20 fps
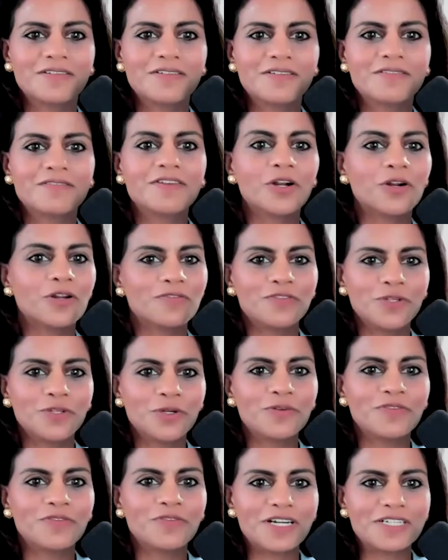very few
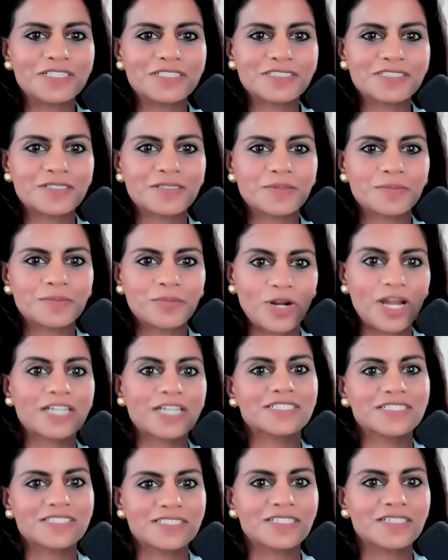of us
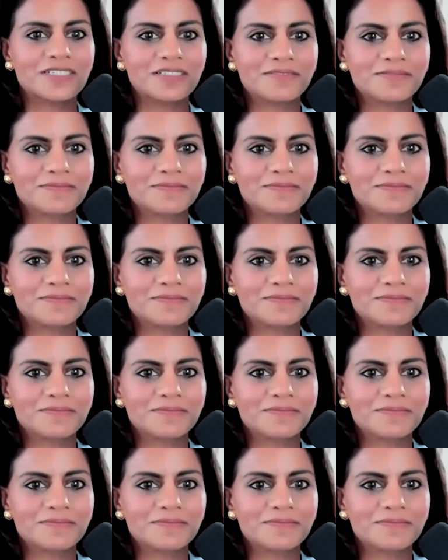practice it.